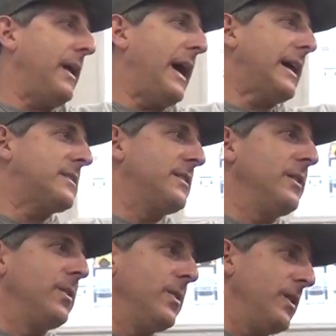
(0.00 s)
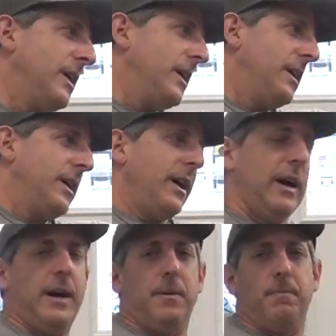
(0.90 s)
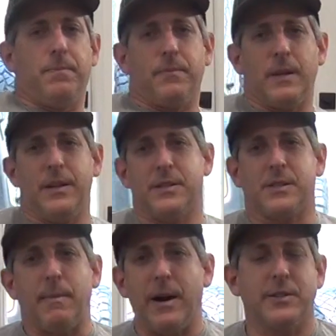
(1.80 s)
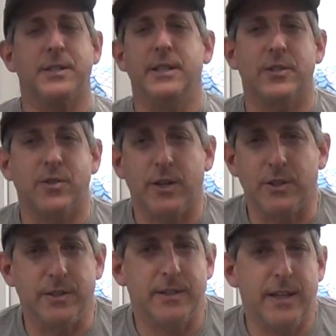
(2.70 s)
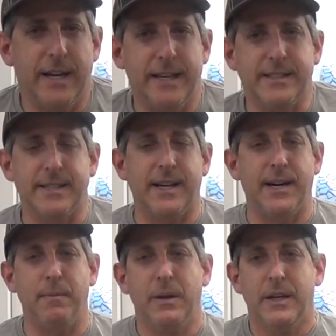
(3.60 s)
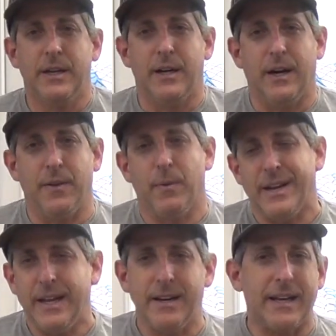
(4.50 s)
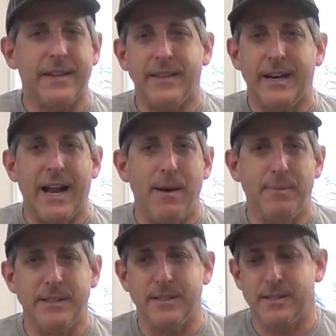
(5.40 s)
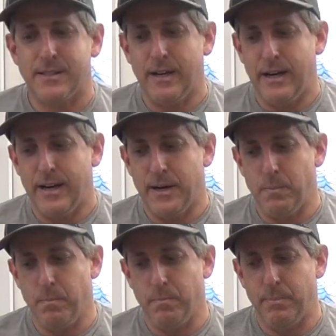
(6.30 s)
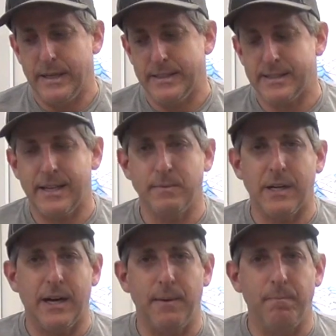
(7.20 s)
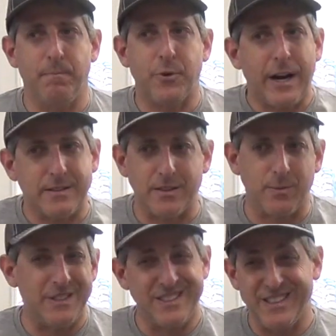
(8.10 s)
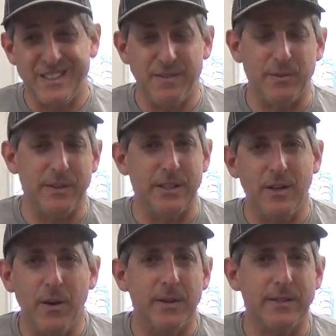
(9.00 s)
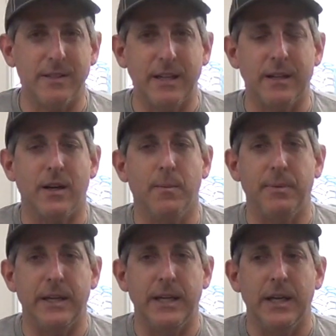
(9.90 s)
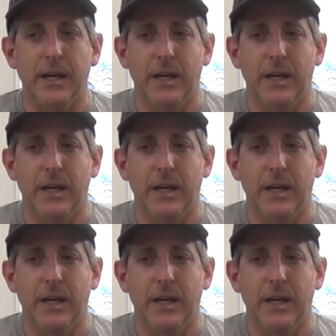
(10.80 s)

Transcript: Axial, there's some errors in the instructions, and on the one hand I get that it happens, but at the same time Traxxas, which isn't even really known as a kit company,